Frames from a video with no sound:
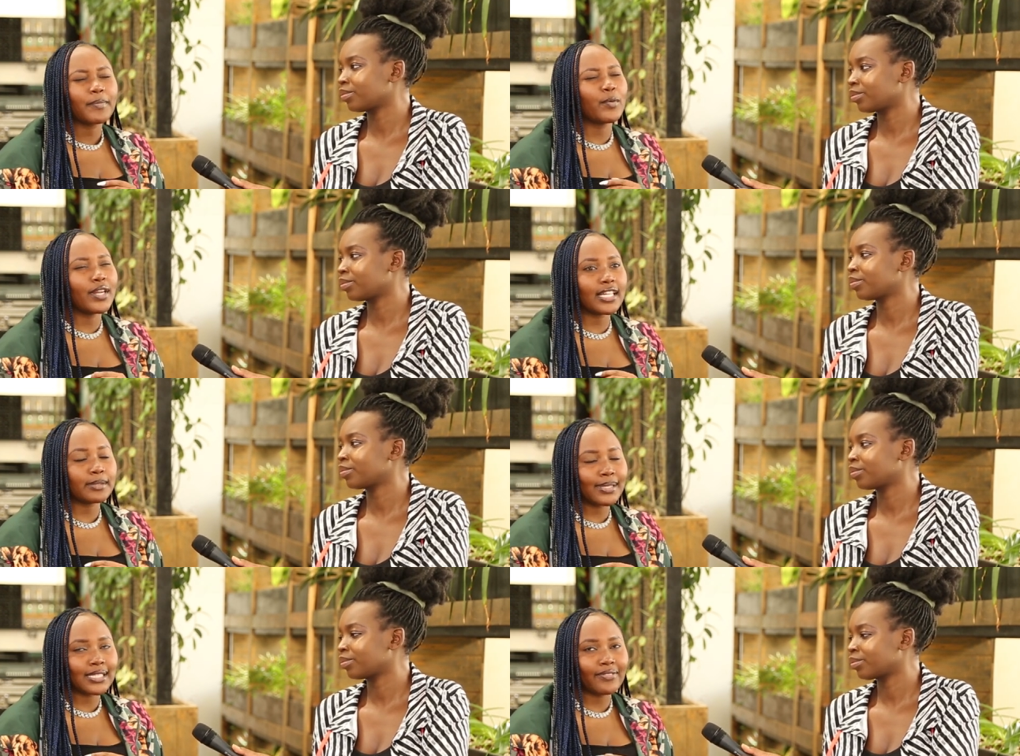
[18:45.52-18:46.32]
Speaker 1: really
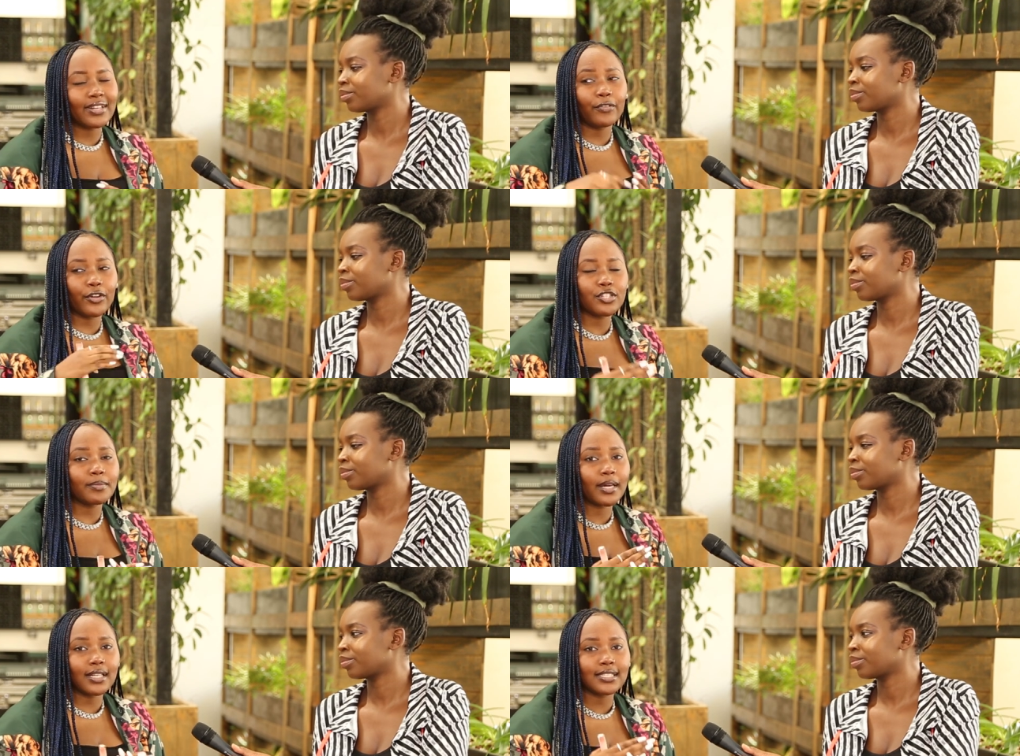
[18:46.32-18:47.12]
expensive. And for you to
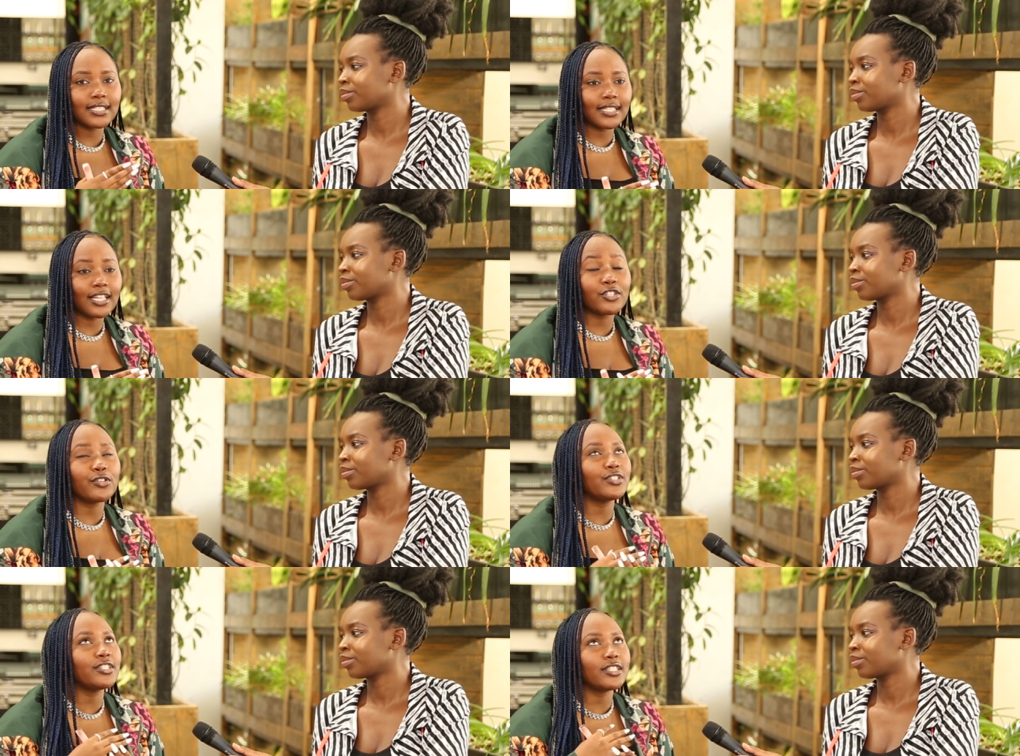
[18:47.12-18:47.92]
be consistent,
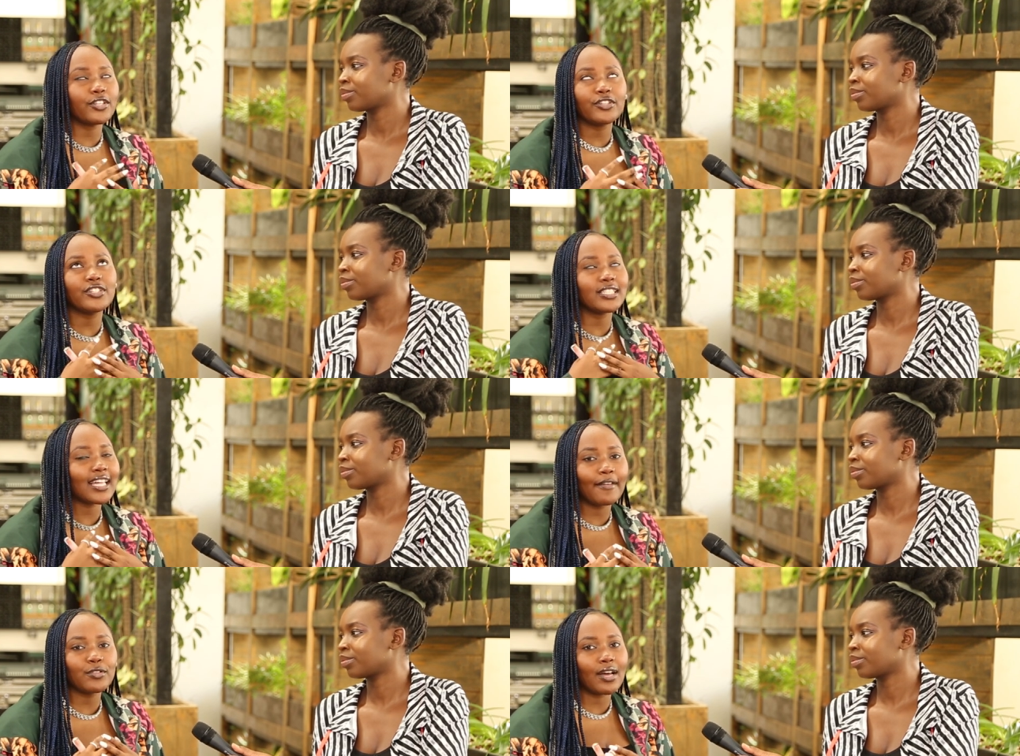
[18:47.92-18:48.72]
you, you just
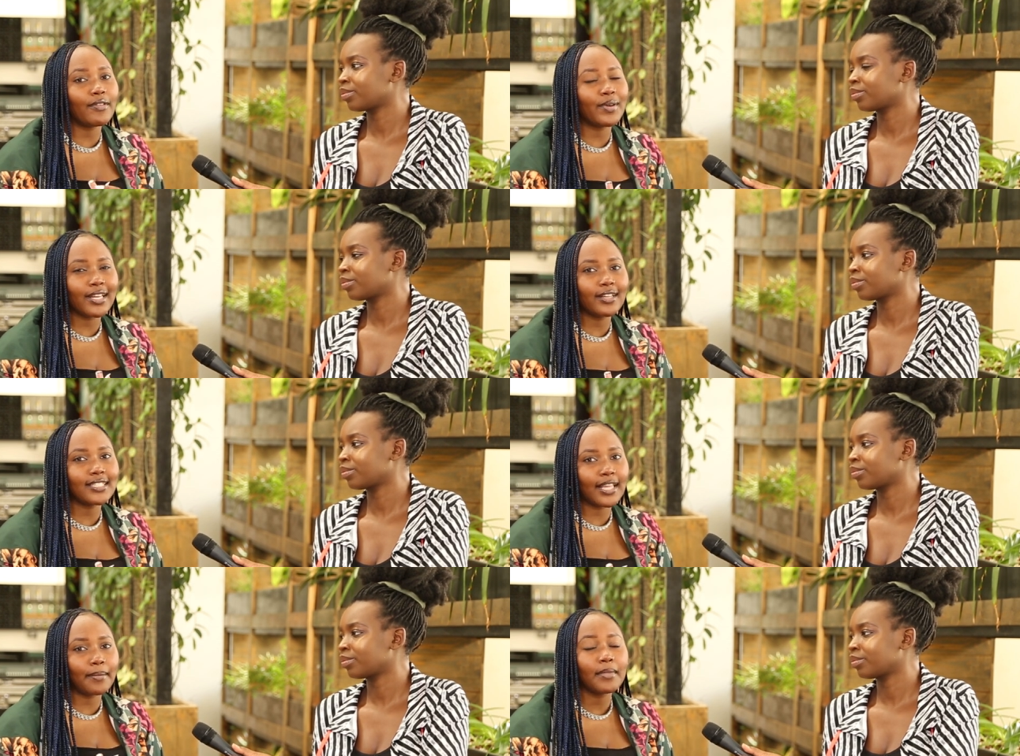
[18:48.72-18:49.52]
have to have a really
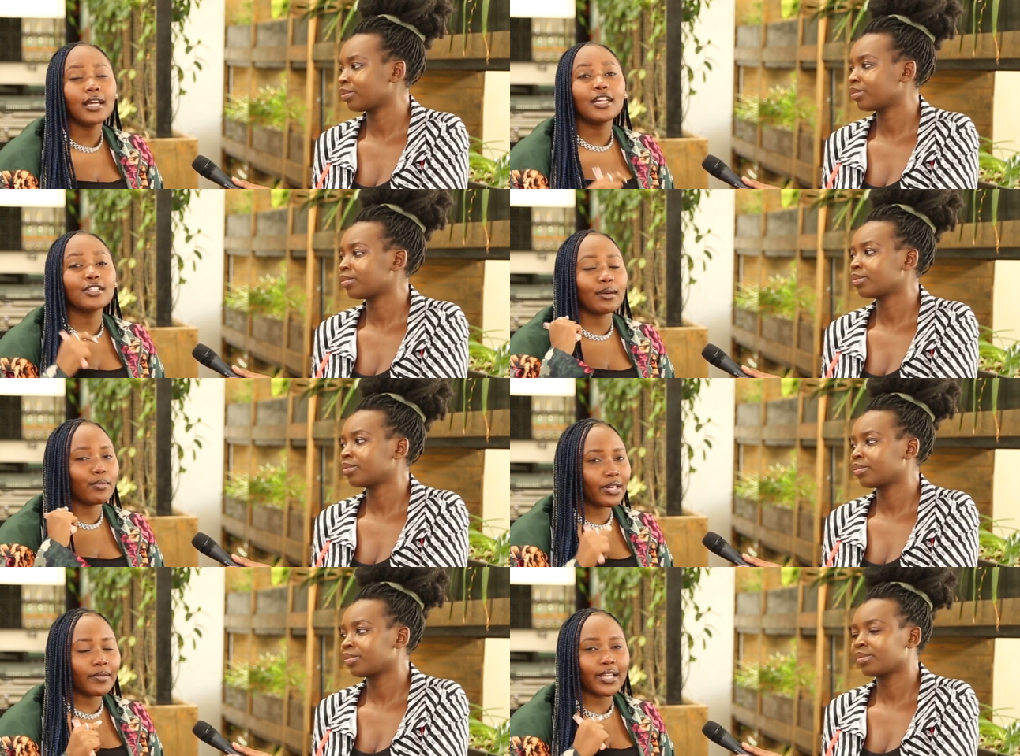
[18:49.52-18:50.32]
good team. So
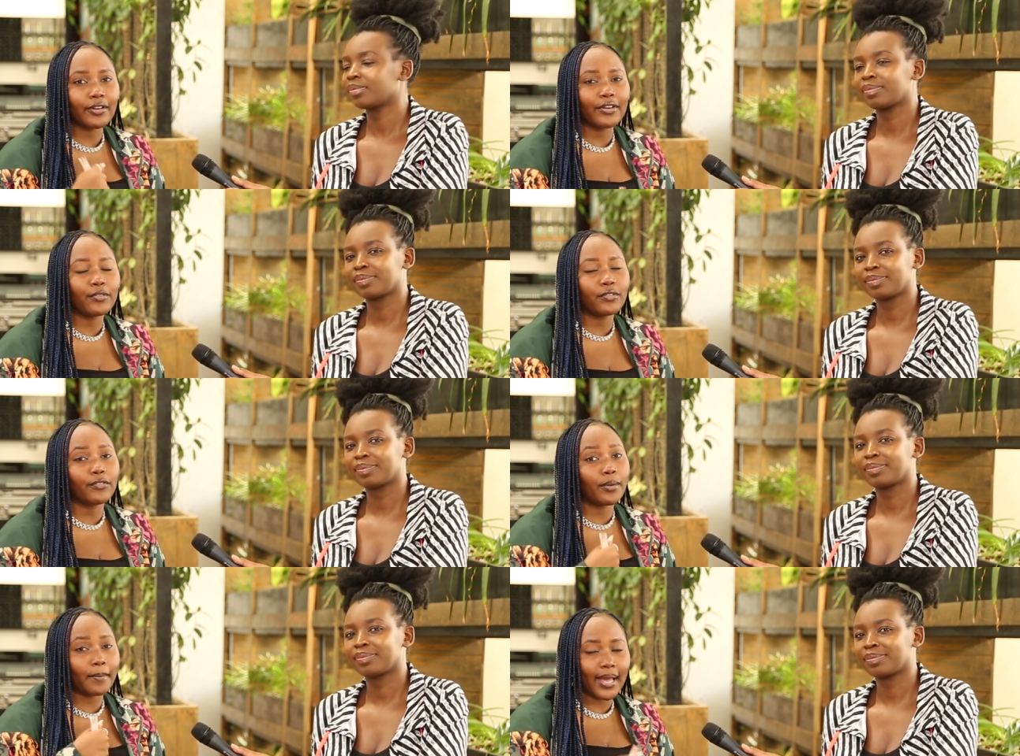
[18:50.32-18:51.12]
I'm really, really grateful
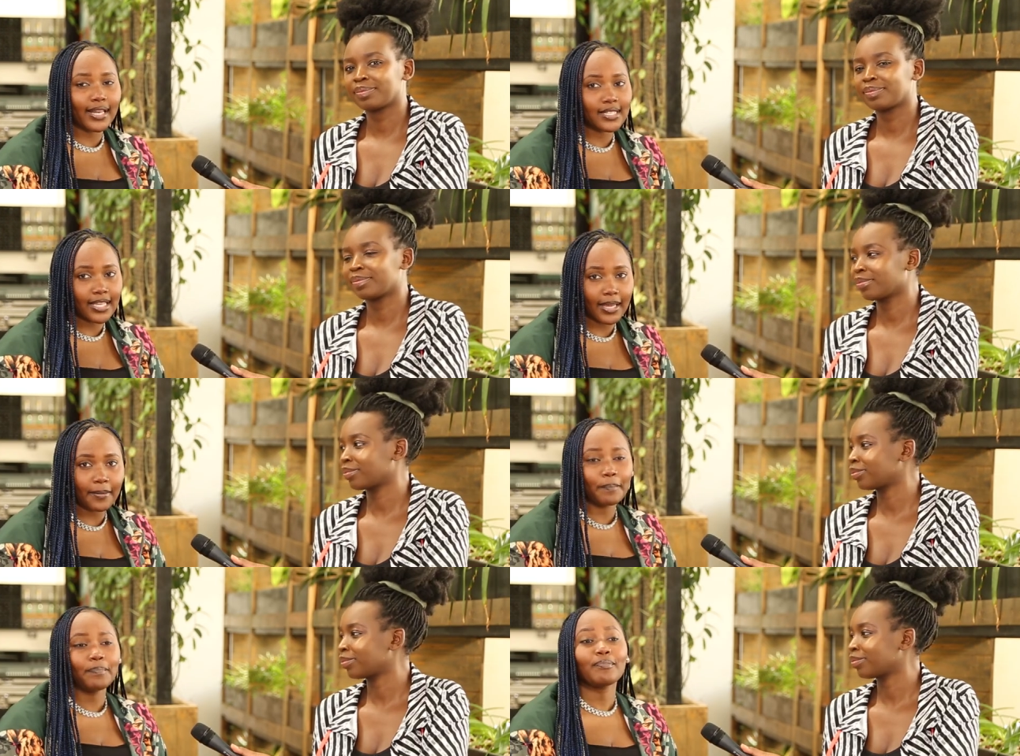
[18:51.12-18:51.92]
for my
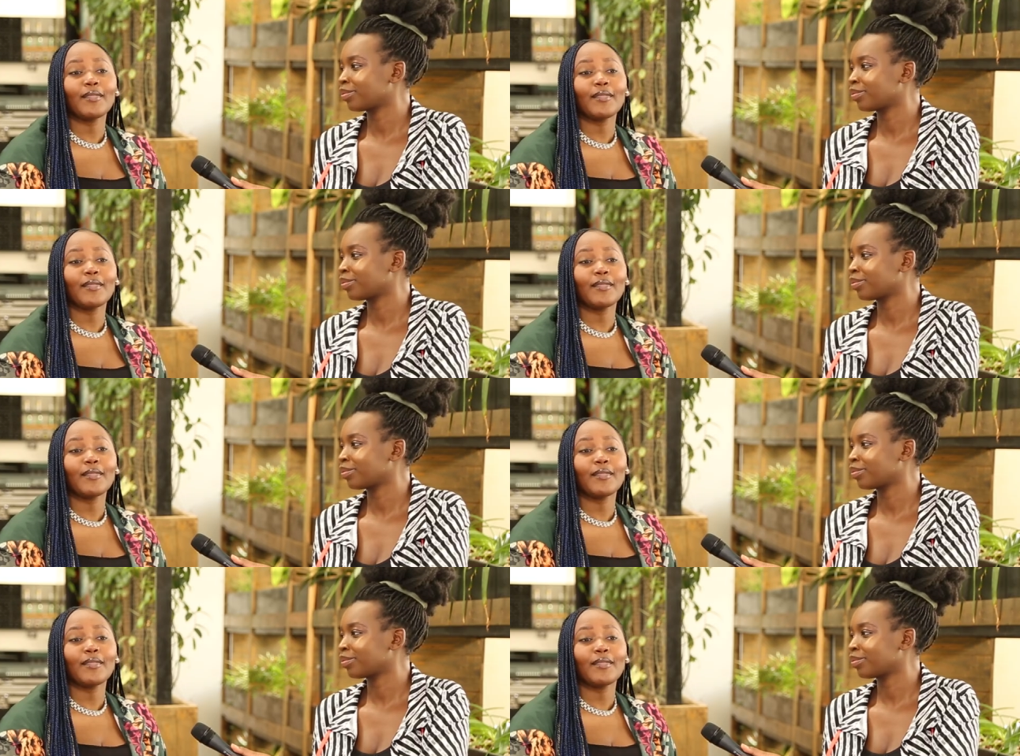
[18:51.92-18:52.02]
team.